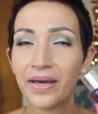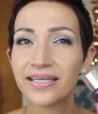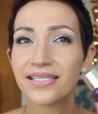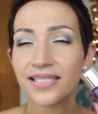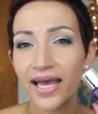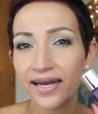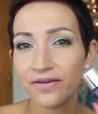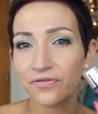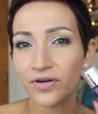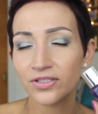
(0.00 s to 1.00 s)

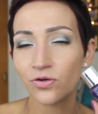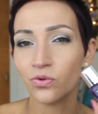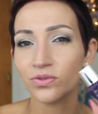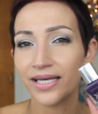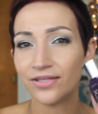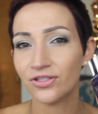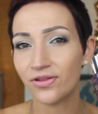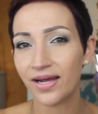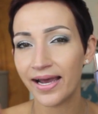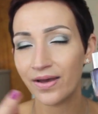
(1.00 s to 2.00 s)
excited for it to cool down so
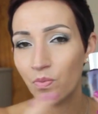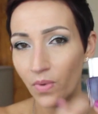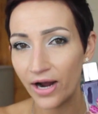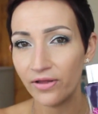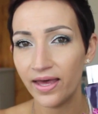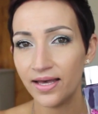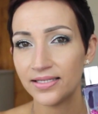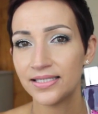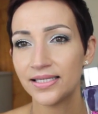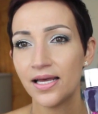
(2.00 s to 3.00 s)
that I can wear
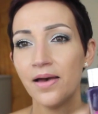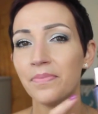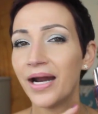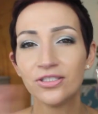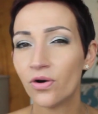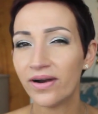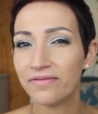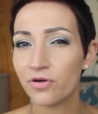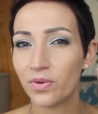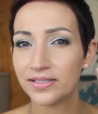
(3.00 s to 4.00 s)
this. But I don't
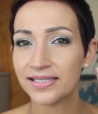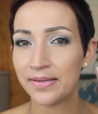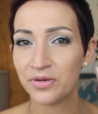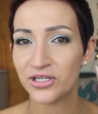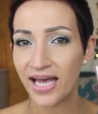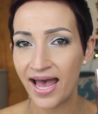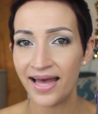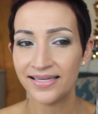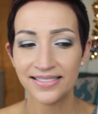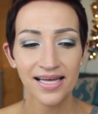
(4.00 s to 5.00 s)
ever want summer to
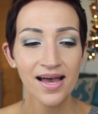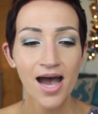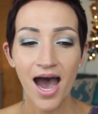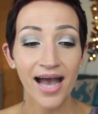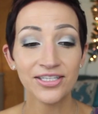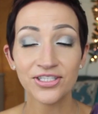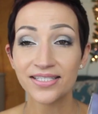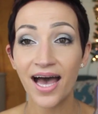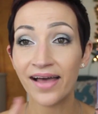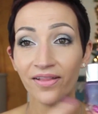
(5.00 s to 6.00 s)
end. I
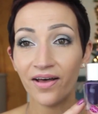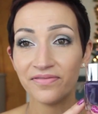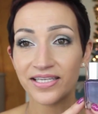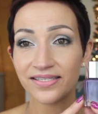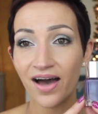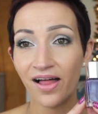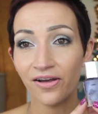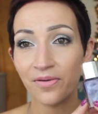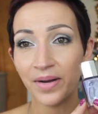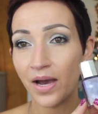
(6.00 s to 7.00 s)
just, I love this
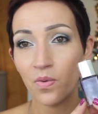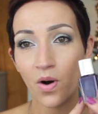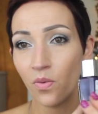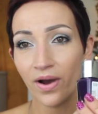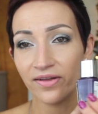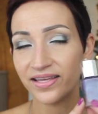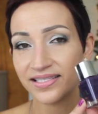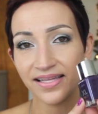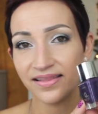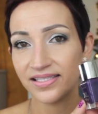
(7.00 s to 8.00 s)
color, but I won't wear
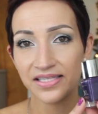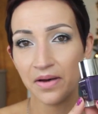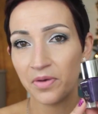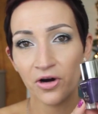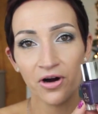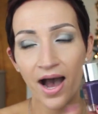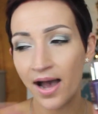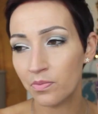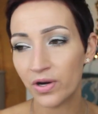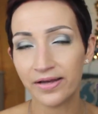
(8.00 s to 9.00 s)
this in the summer.
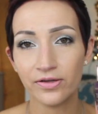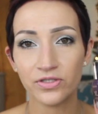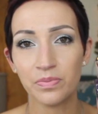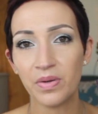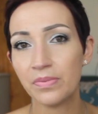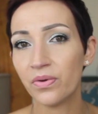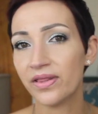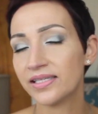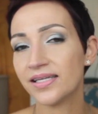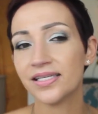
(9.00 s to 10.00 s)
I'm one of those people
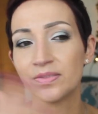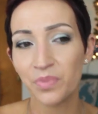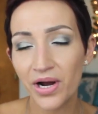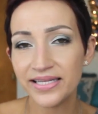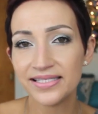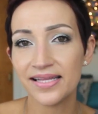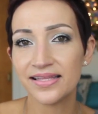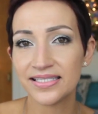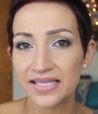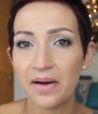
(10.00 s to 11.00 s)
that does brights in
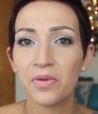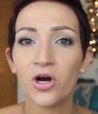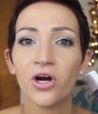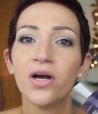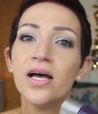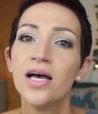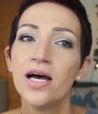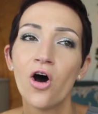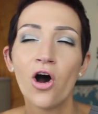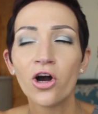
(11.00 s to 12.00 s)
the summer,
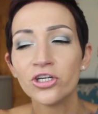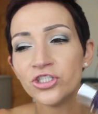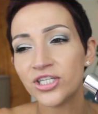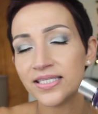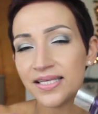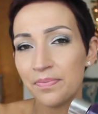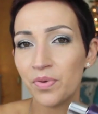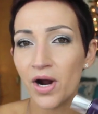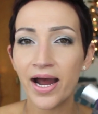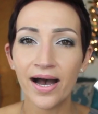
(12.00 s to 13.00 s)
oranges and
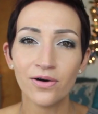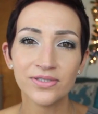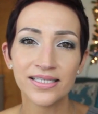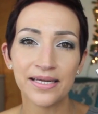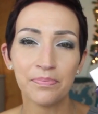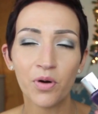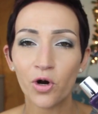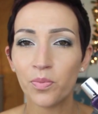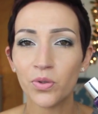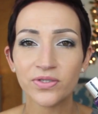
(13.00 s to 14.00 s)
browns and
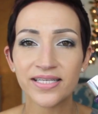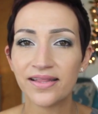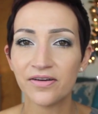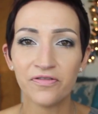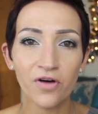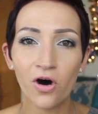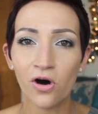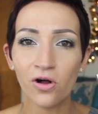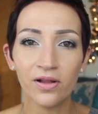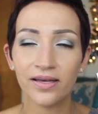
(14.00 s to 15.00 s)
purples in the
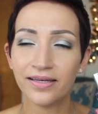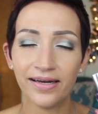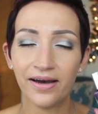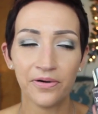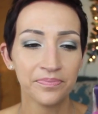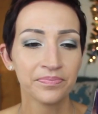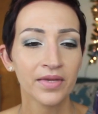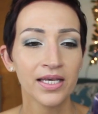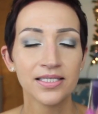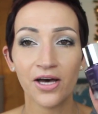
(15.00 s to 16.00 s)
fall, you know.
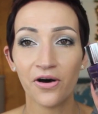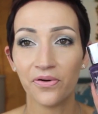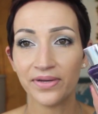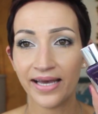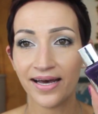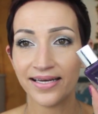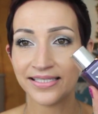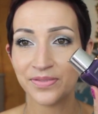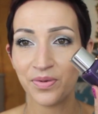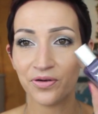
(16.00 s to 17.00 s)
So, yeah,
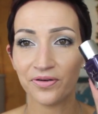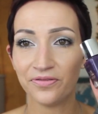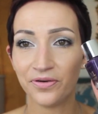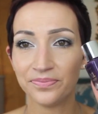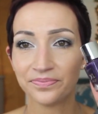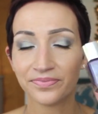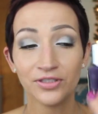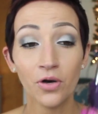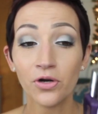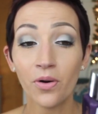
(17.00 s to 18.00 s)
it's beautiful.
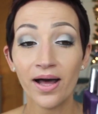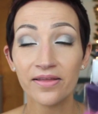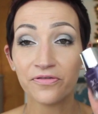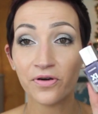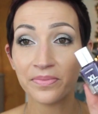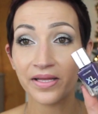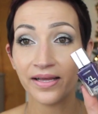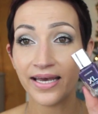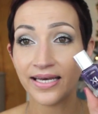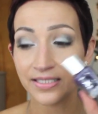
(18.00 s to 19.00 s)
Don't know how the
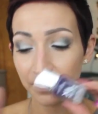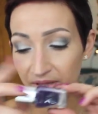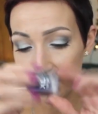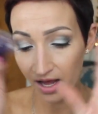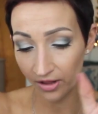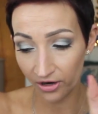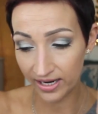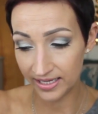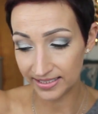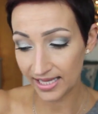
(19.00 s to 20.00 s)
formula is, but the color
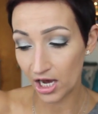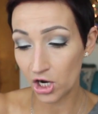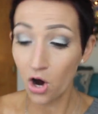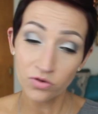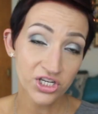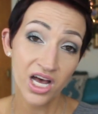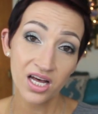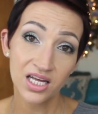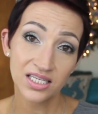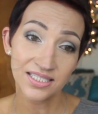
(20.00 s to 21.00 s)
is
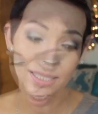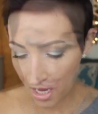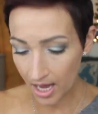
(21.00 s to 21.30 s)
gorgeous.